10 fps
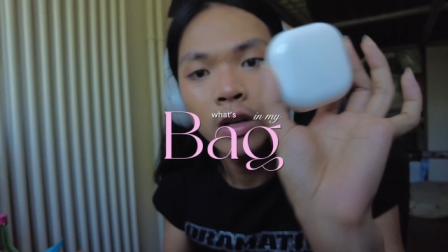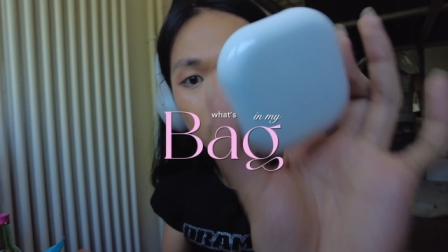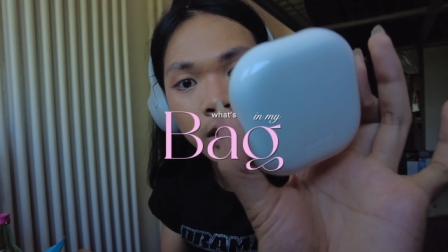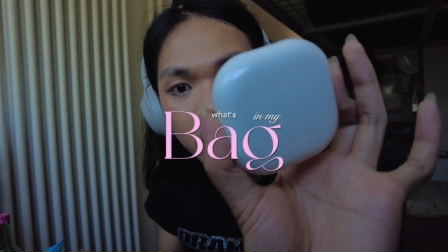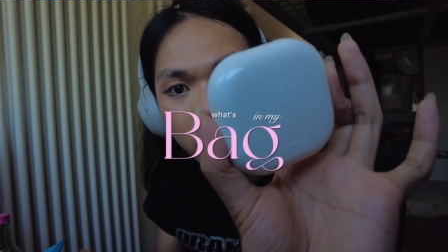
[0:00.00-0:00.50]

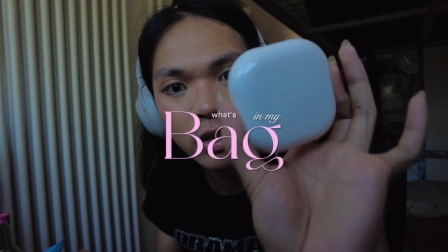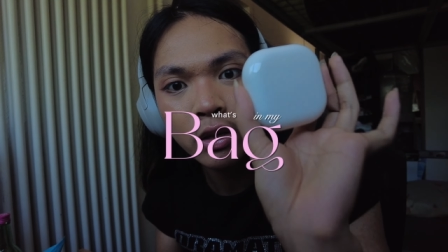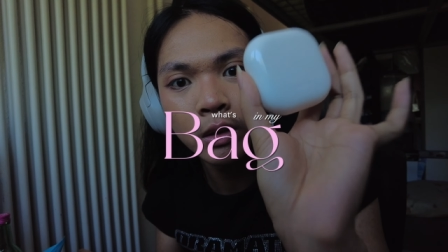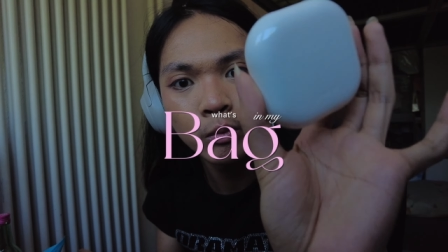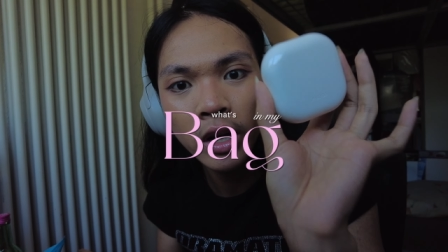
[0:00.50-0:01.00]
Laneige
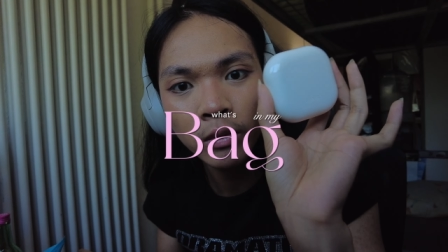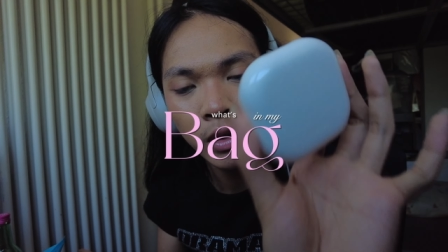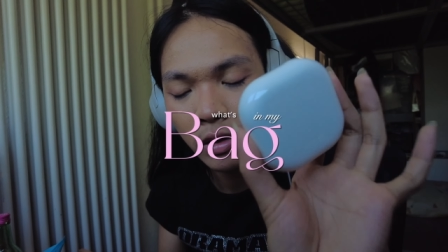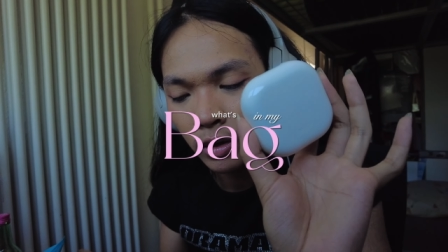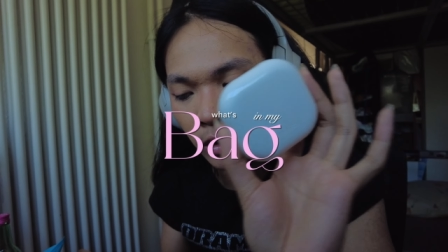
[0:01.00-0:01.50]
Compact
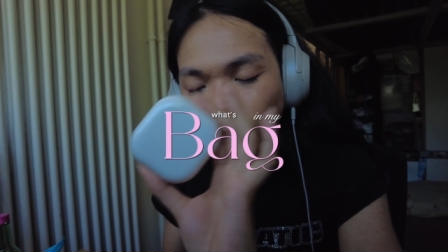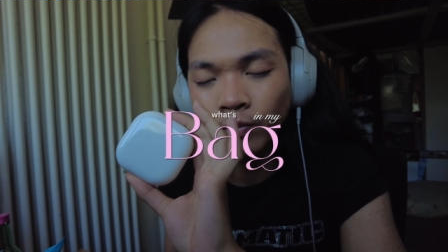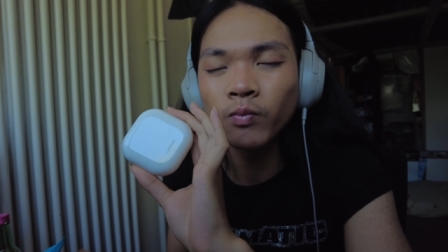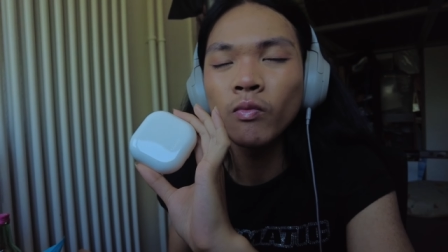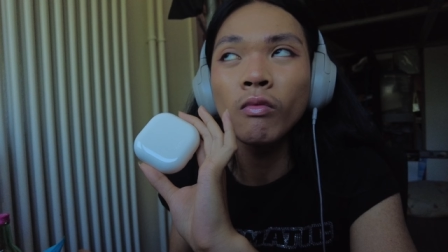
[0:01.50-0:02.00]
Powder,
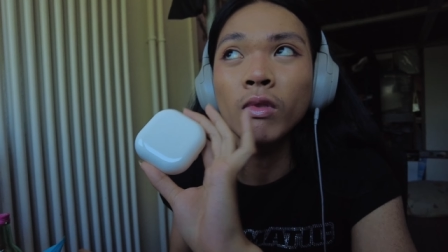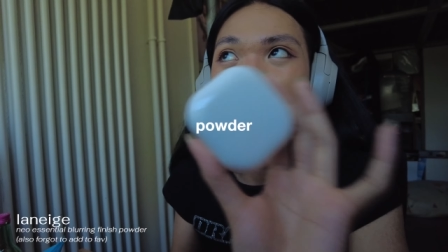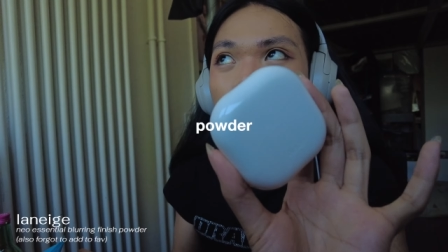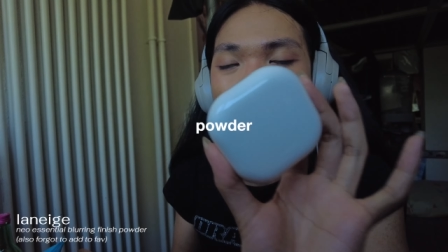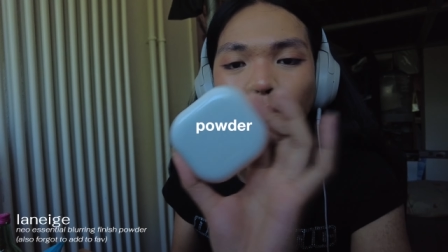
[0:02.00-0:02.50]

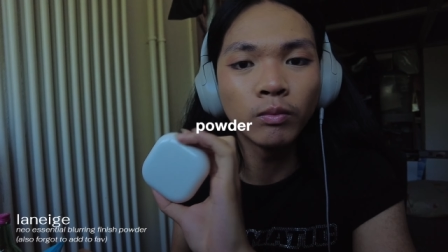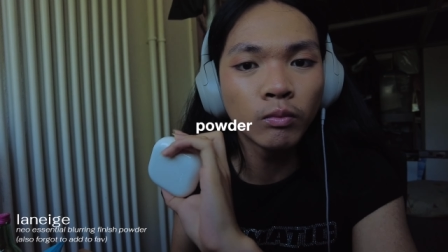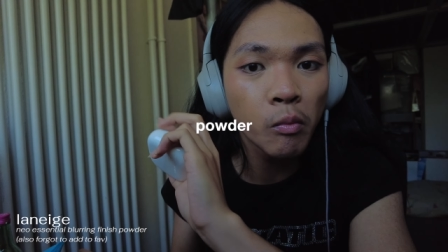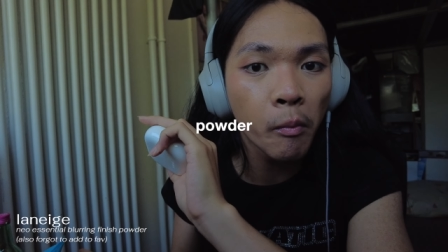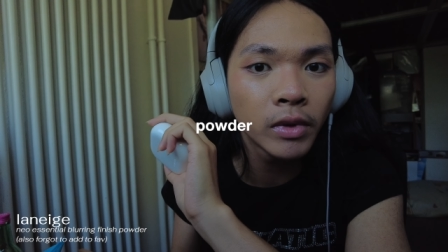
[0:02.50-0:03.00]

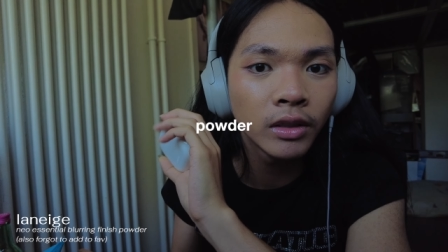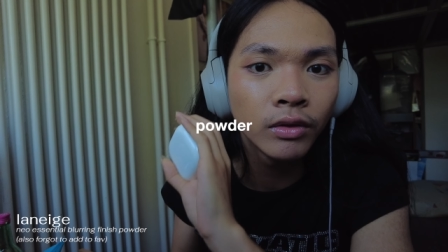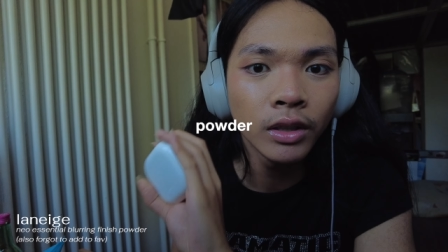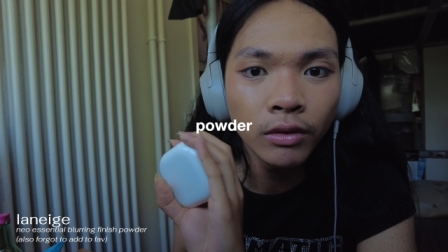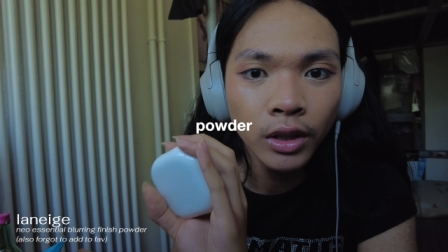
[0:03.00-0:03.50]
my
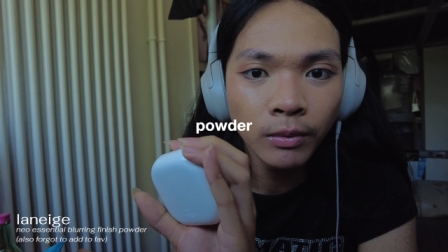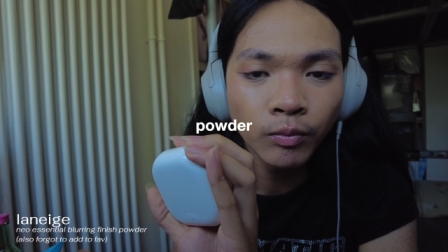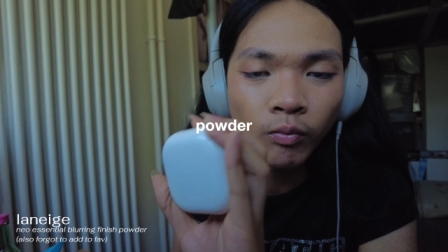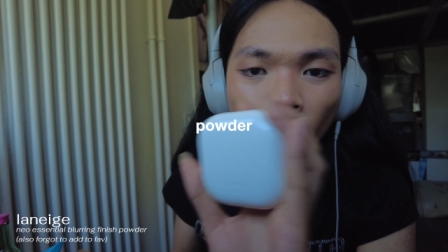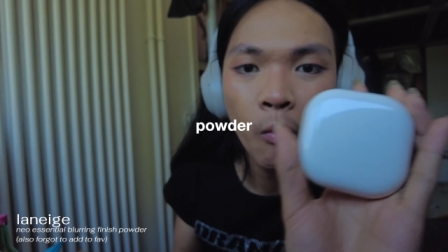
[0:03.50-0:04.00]
favorite
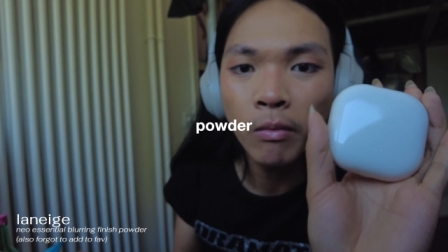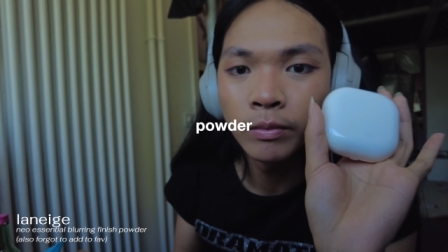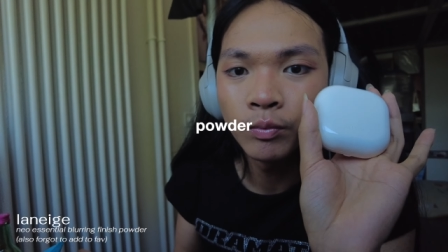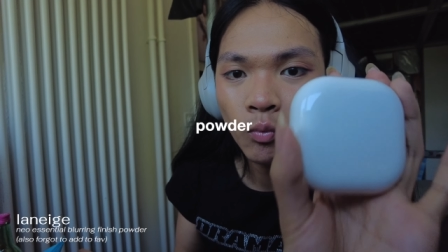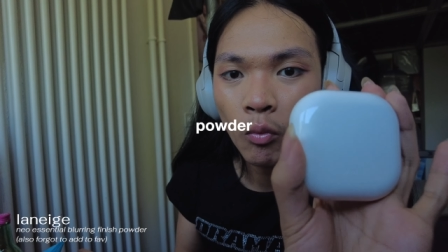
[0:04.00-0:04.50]

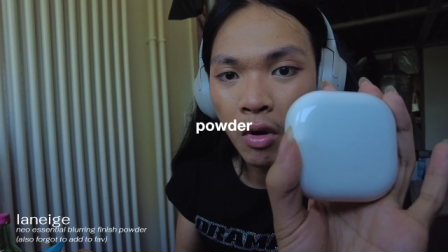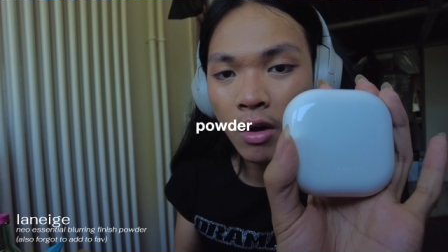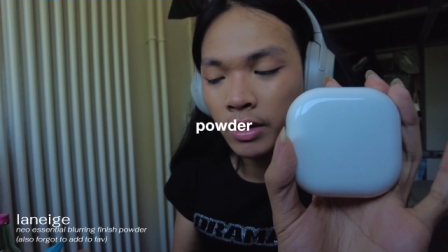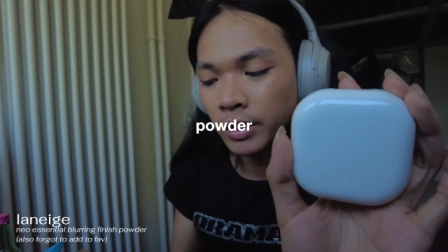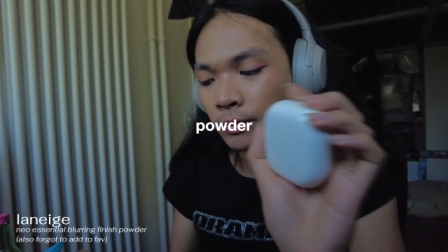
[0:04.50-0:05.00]

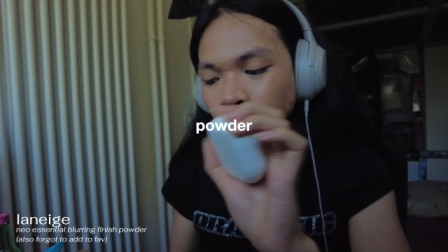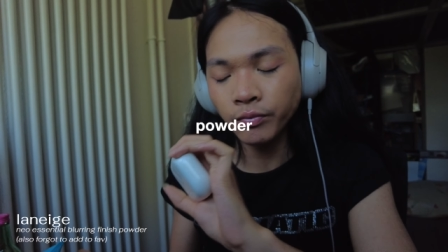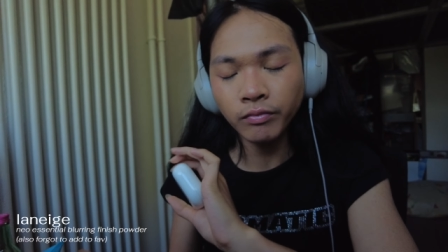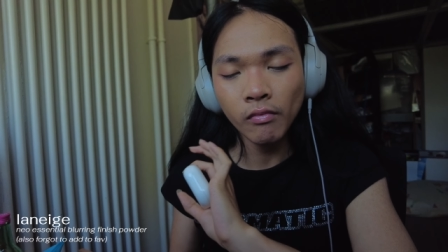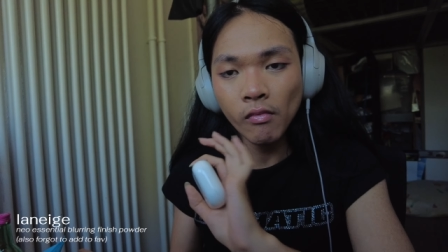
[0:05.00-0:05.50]
powder
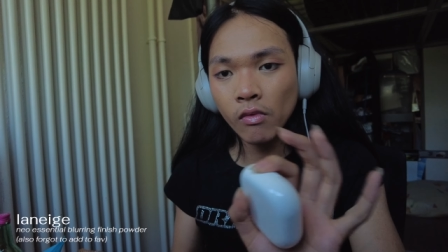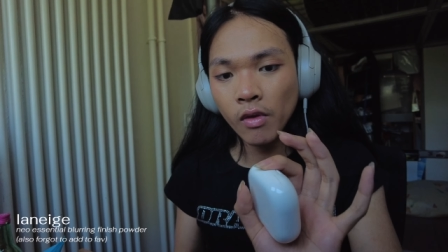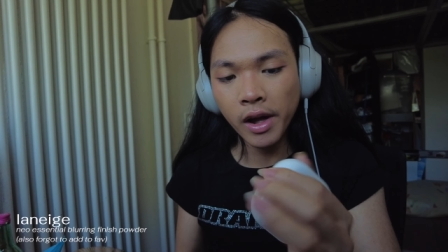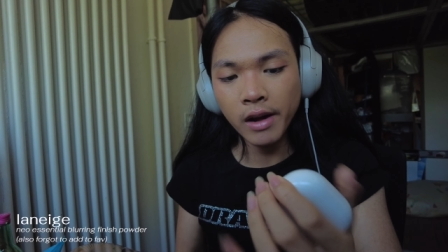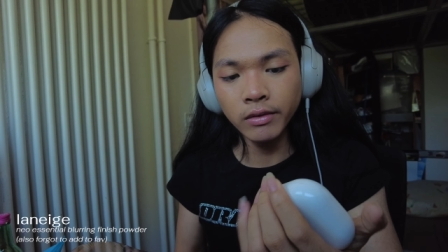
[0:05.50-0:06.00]

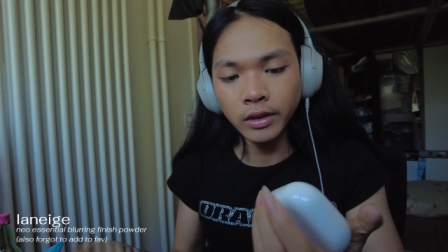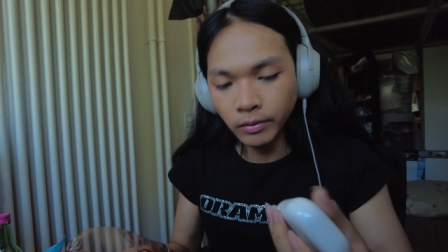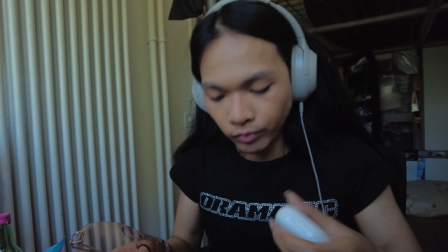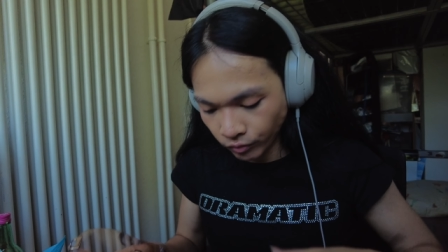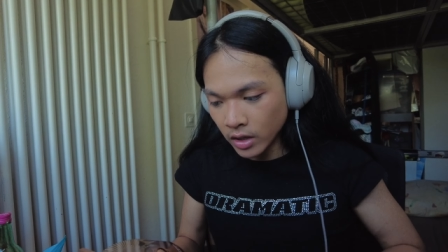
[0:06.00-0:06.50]
ever.
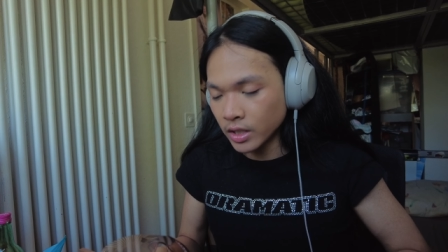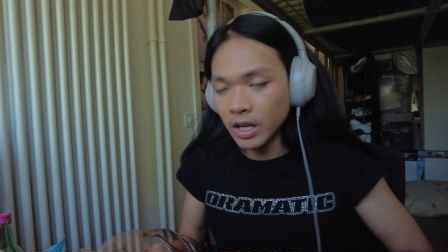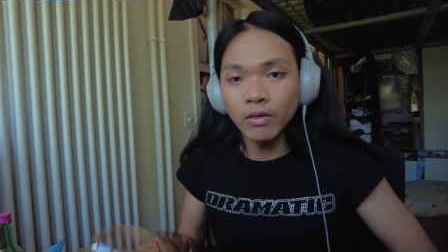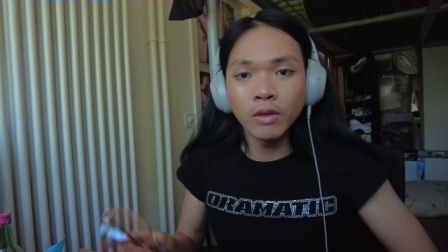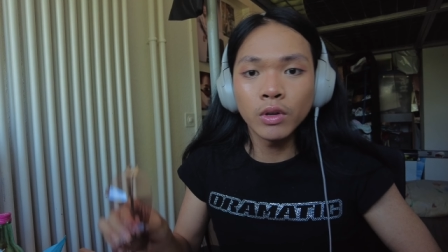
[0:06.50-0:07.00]
I just
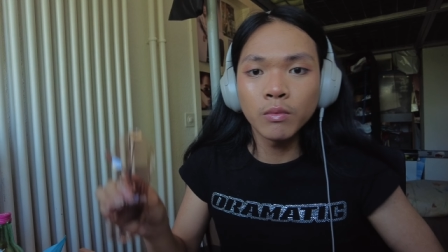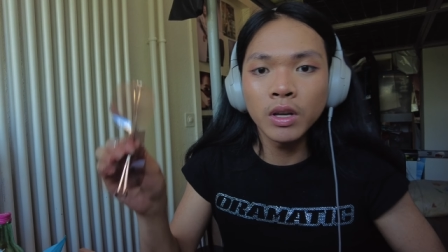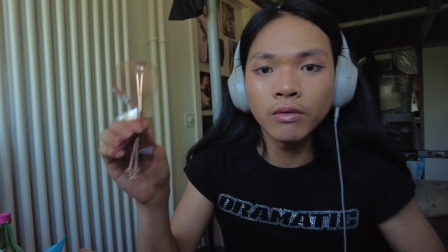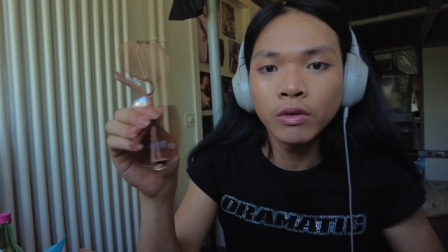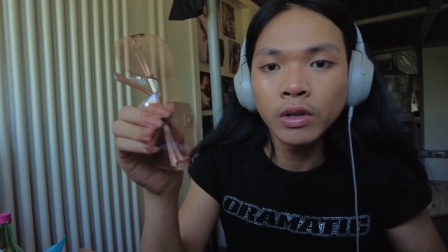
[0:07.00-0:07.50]
have it with
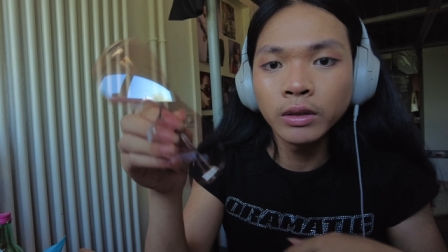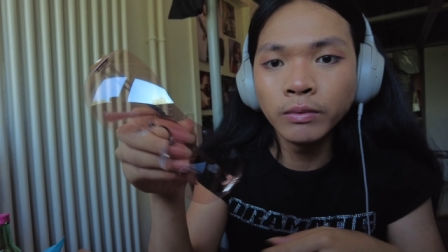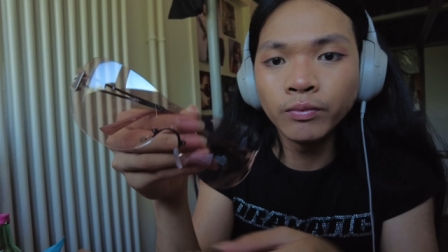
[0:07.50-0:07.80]
me everywhere.